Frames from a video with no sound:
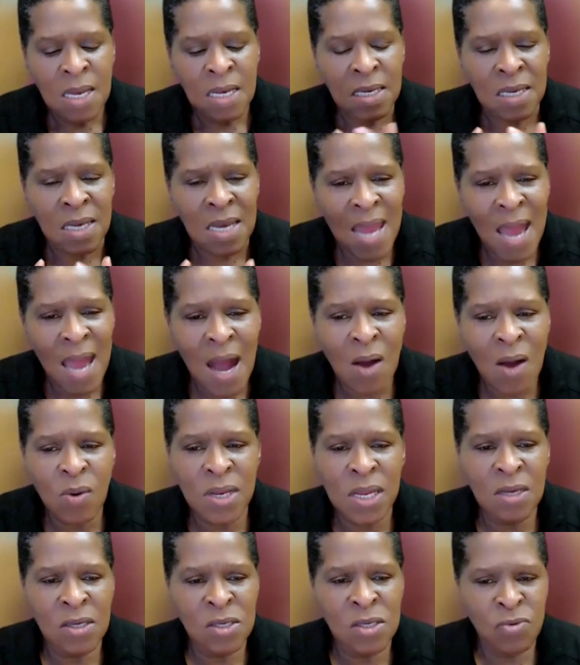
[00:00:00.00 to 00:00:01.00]
now
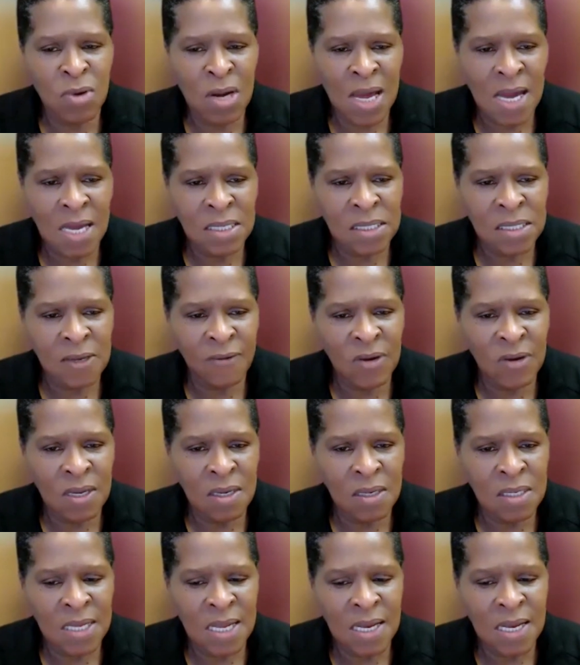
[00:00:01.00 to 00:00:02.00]
the Israelites have
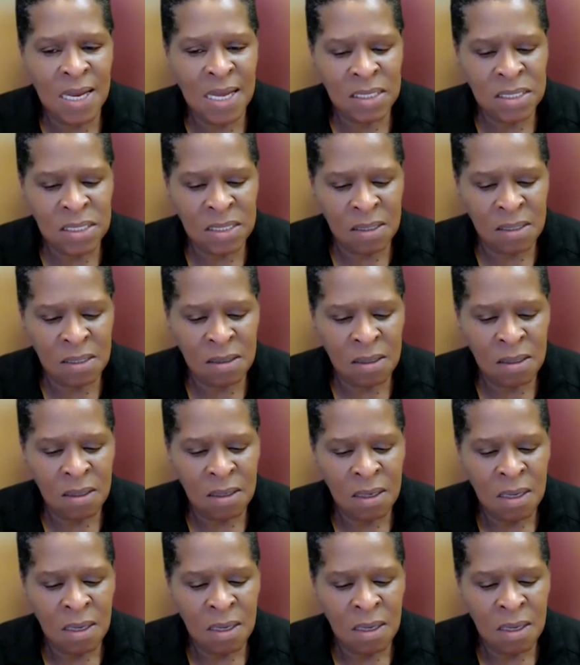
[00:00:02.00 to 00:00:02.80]
learned their lesson.